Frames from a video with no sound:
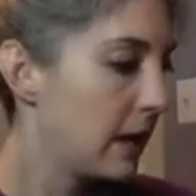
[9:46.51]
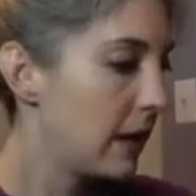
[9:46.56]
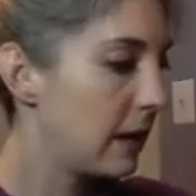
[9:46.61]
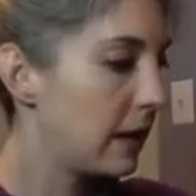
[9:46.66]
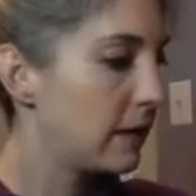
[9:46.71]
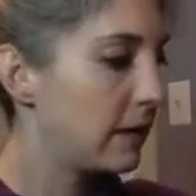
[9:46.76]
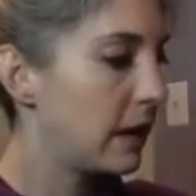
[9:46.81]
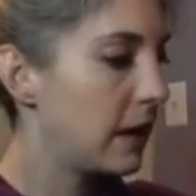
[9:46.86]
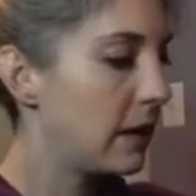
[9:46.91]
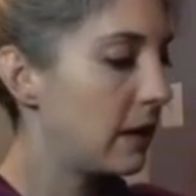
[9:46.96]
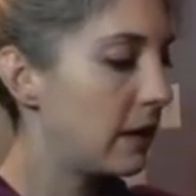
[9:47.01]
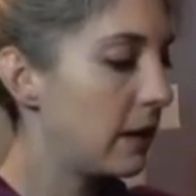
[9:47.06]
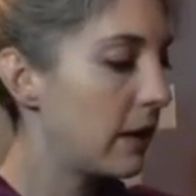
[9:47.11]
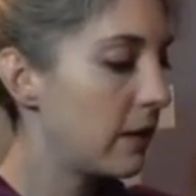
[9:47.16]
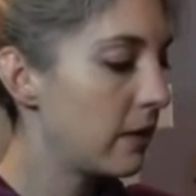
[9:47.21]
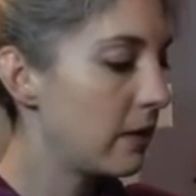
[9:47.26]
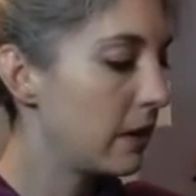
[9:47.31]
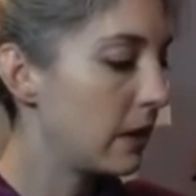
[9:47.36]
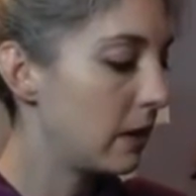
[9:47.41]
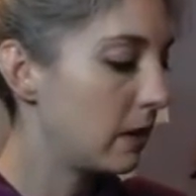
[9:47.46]
And then
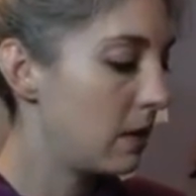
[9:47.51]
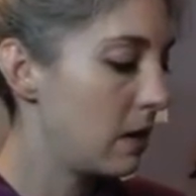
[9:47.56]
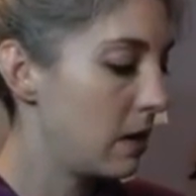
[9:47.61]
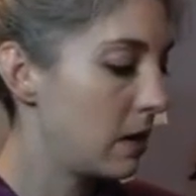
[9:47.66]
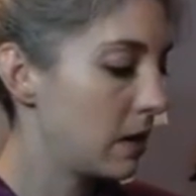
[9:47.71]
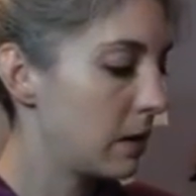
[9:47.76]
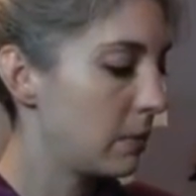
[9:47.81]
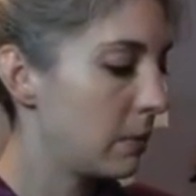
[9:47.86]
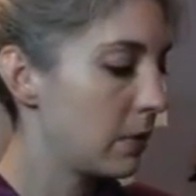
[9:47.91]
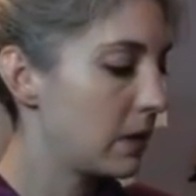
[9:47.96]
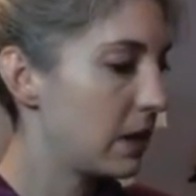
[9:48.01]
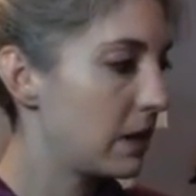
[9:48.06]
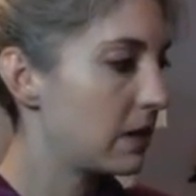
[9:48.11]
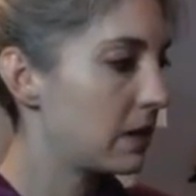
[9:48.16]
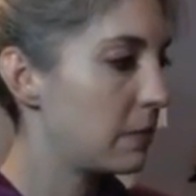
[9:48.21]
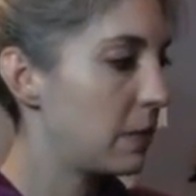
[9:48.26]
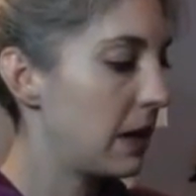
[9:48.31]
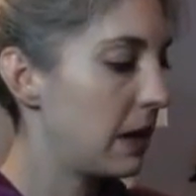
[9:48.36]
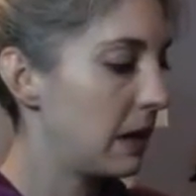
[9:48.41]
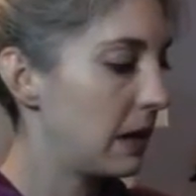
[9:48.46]
another knit along I'm
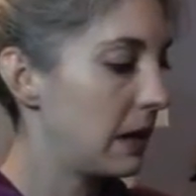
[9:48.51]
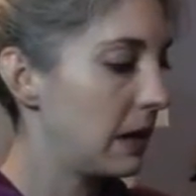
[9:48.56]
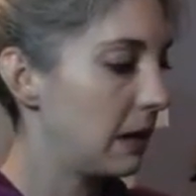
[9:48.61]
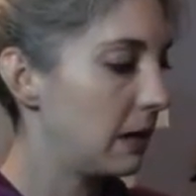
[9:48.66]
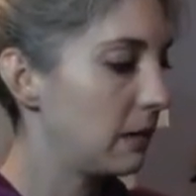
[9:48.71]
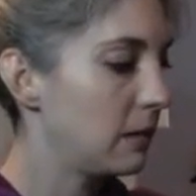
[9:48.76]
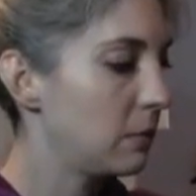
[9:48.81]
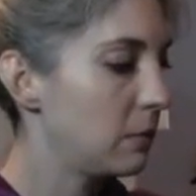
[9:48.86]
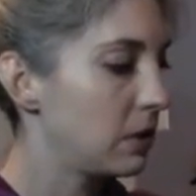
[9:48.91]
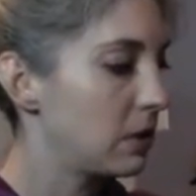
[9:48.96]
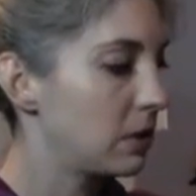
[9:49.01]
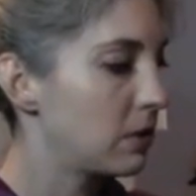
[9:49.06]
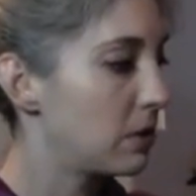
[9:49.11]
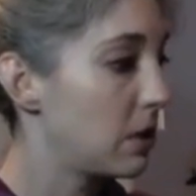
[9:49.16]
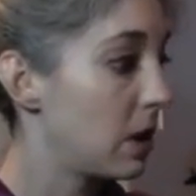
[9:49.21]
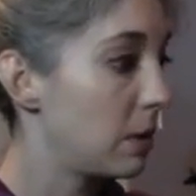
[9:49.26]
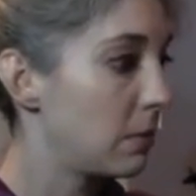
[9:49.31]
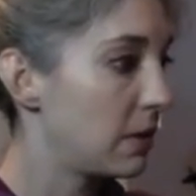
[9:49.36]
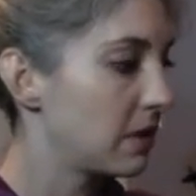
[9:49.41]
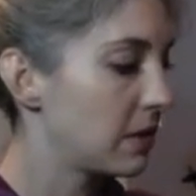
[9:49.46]
participating in, which is
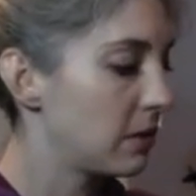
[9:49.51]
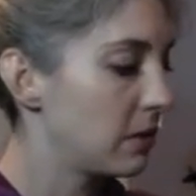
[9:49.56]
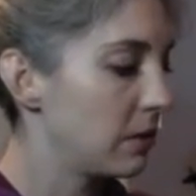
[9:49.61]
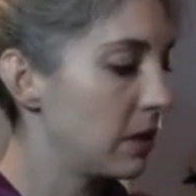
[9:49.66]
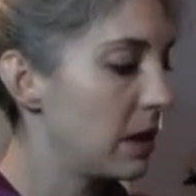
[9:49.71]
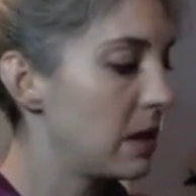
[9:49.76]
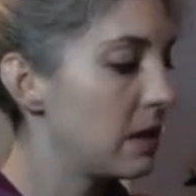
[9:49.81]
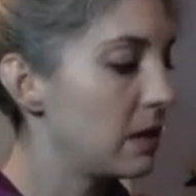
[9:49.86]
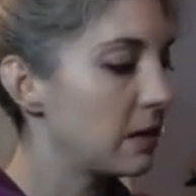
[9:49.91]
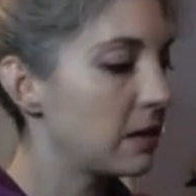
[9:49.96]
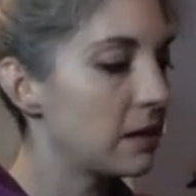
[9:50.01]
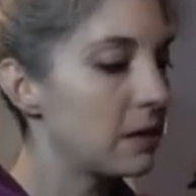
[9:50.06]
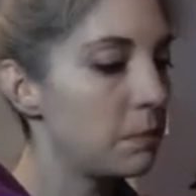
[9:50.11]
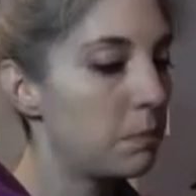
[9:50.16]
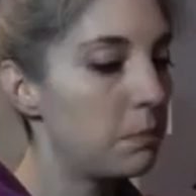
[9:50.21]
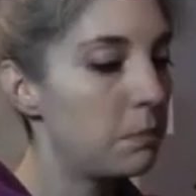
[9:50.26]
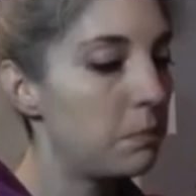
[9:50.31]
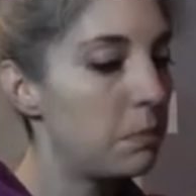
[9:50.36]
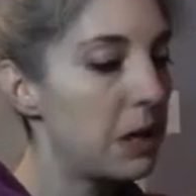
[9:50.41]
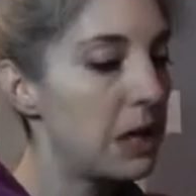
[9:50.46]
not a mystery. It's
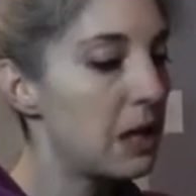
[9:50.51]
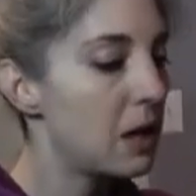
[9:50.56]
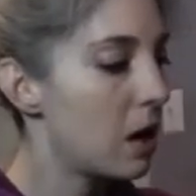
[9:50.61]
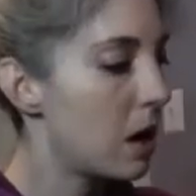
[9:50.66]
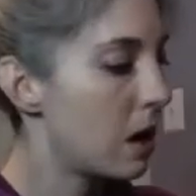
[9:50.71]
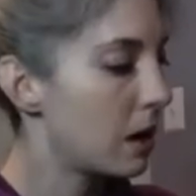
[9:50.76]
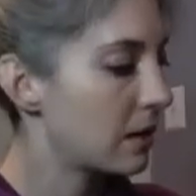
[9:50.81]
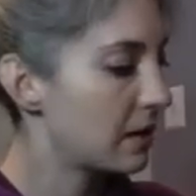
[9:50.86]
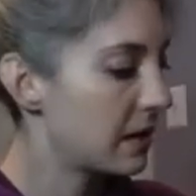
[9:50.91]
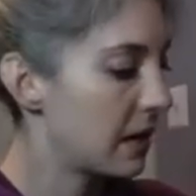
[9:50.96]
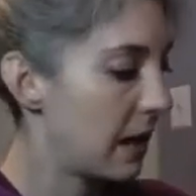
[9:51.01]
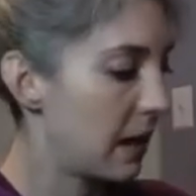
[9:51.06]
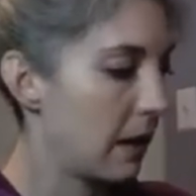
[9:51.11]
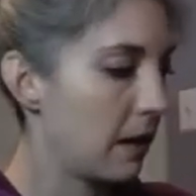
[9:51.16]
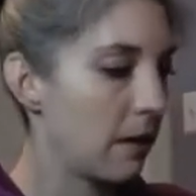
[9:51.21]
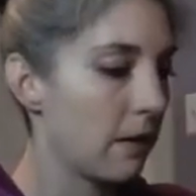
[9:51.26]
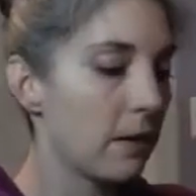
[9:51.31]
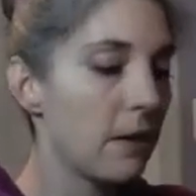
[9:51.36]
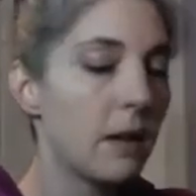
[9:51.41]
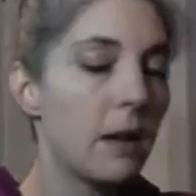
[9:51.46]
Peacock
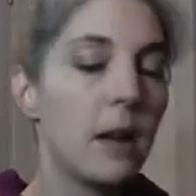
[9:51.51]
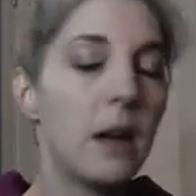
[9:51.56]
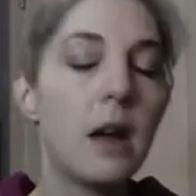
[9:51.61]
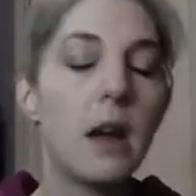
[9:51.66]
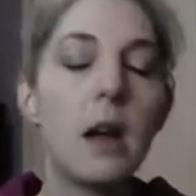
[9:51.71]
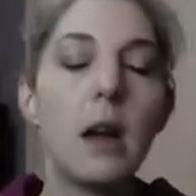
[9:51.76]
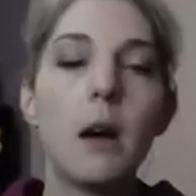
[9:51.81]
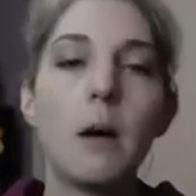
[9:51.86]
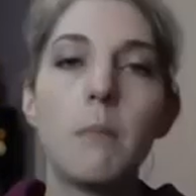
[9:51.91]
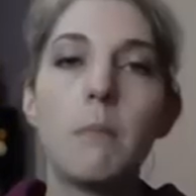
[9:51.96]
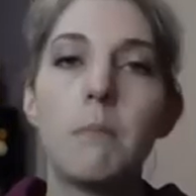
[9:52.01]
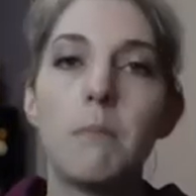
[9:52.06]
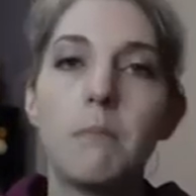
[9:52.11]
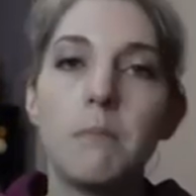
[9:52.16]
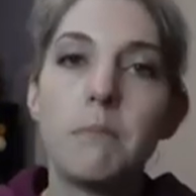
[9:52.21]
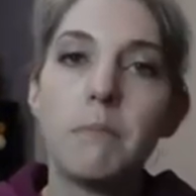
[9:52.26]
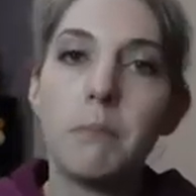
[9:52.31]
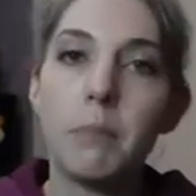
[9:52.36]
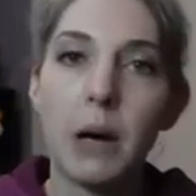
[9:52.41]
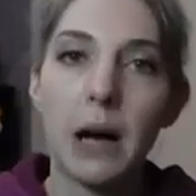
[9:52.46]
Tail
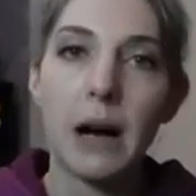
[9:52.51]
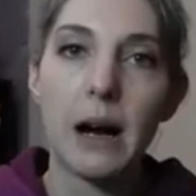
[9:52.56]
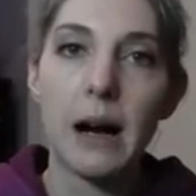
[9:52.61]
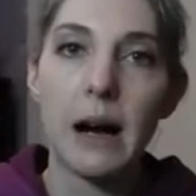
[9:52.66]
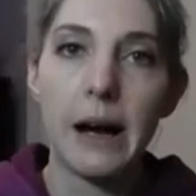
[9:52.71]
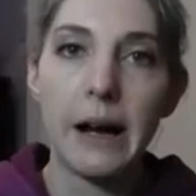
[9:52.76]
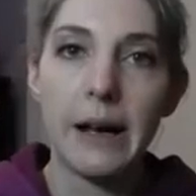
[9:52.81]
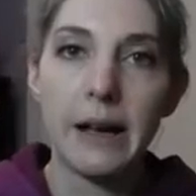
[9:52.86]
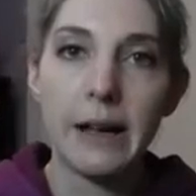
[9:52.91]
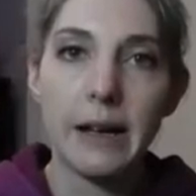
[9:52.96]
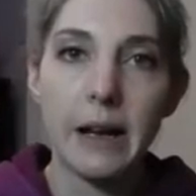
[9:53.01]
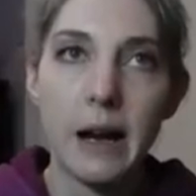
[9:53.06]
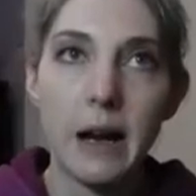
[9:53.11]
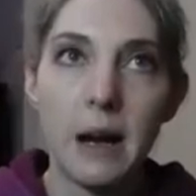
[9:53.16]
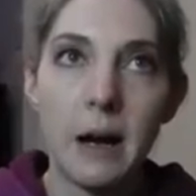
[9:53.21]
by,